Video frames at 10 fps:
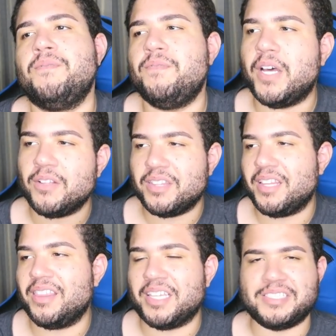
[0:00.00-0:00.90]
Felt
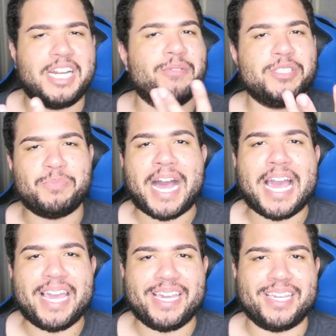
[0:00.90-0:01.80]
the things that I was
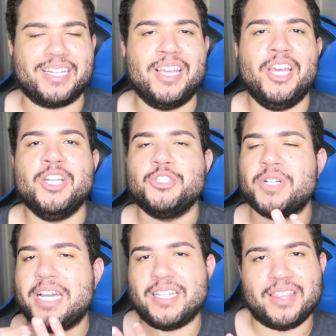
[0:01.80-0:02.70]
buying and
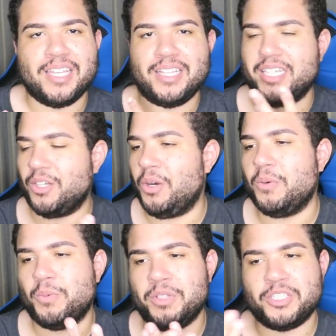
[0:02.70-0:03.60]
tried to think like,
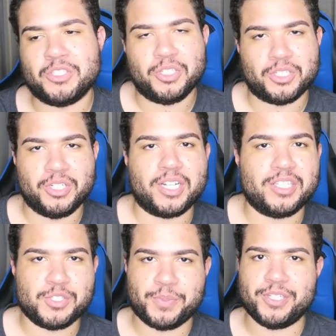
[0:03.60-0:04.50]
oh, will look good
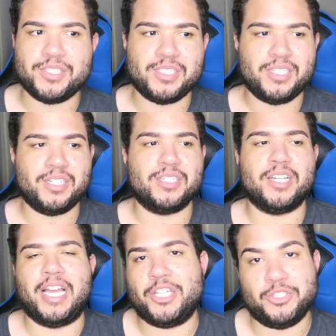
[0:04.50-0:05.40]
on this person? Or
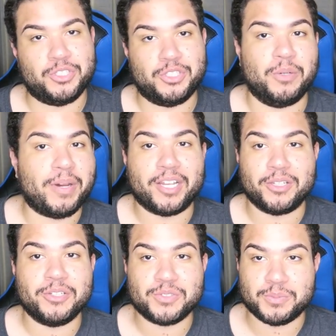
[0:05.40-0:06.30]
do, I usually don't buy
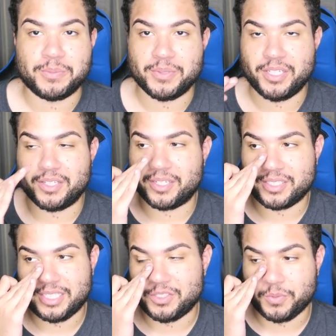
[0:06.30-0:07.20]
clothes for people either
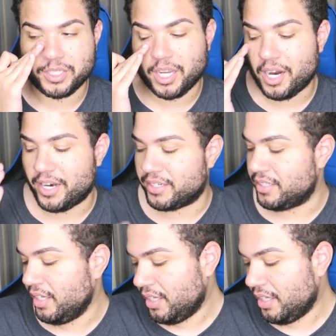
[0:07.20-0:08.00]
because that's really hard.